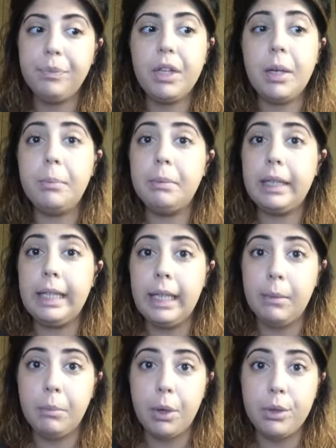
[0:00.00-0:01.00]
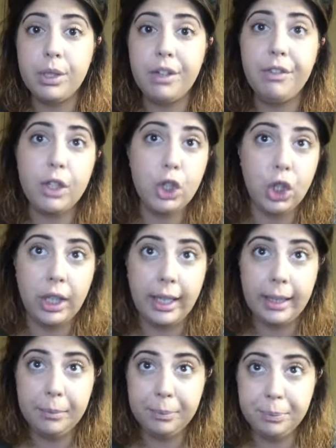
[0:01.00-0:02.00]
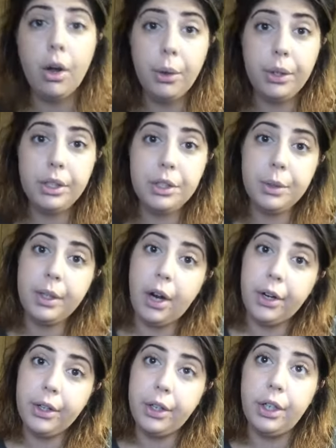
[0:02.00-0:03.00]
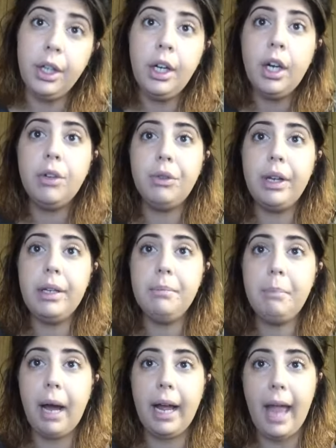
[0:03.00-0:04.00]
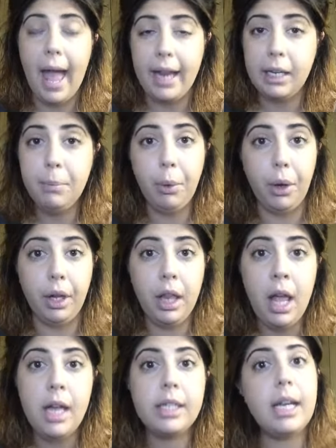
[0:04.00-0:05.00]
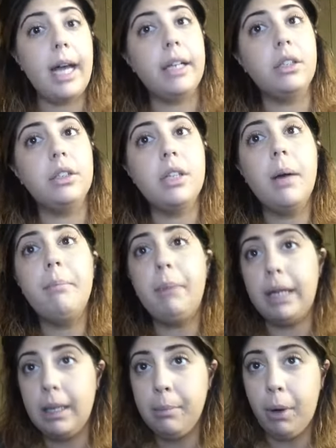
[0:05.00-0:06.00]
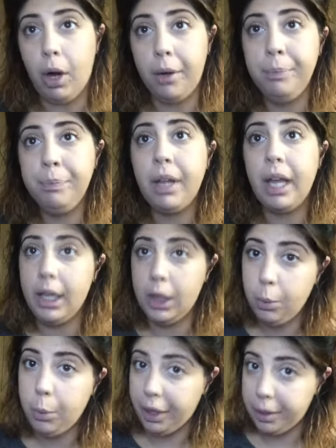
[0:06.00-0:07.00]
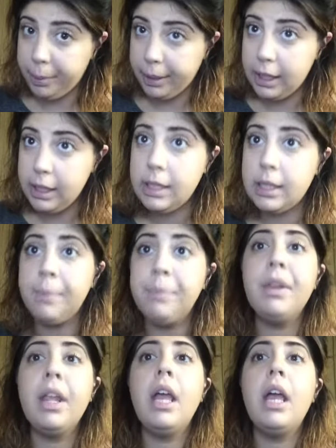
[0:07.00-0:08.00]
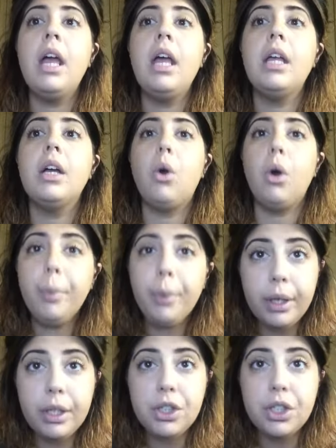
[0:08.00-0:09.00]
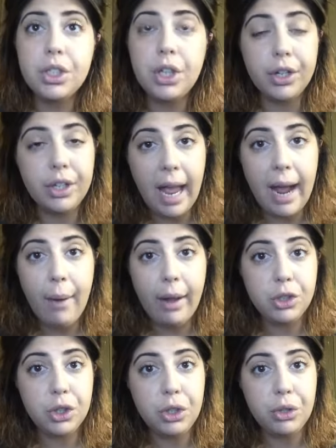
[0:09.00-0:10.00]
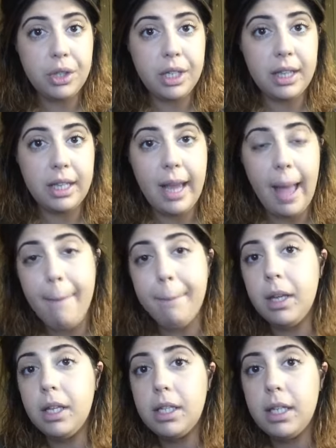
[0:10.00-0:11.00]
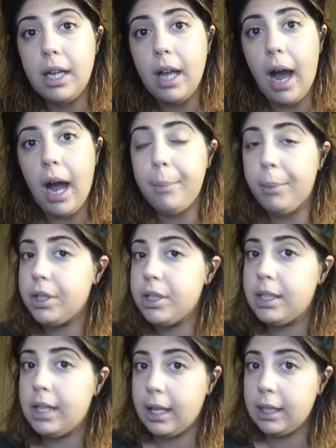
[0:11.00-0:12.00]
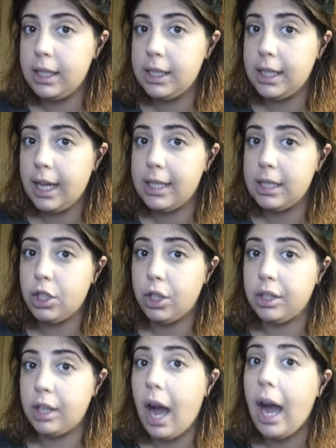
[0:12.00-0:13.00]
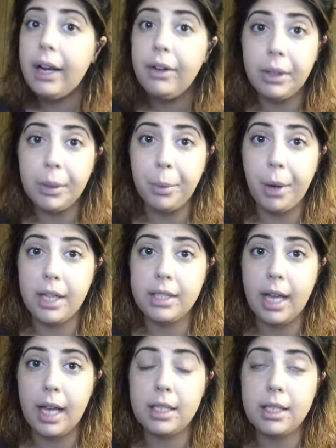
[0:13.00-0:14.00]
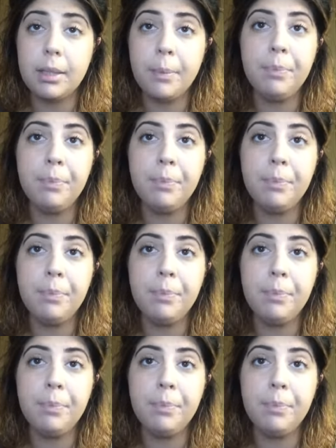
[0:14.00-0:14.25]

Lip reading: complete most efficiently. According to an article written by Annie Paul titled Moneyball, in the workplace, corporations are now actually using the MBTI personality test during the hiring process.